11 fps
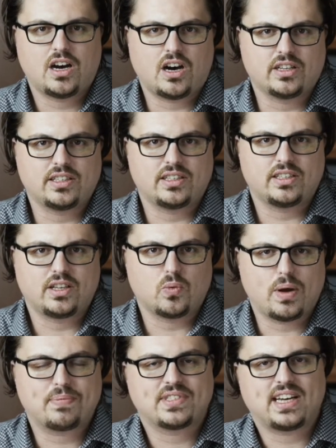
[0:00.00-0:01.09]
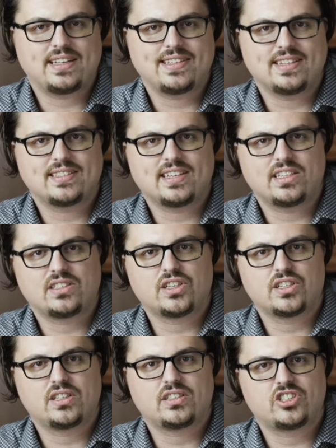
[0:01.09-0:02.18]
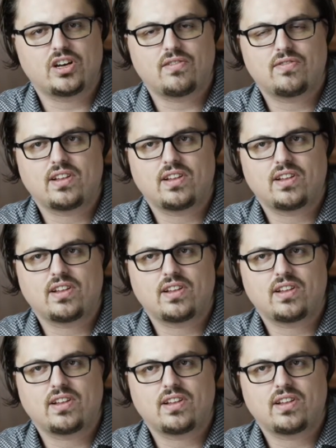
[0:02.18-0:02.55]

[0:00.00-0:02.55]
On the website, they say it's good, shelf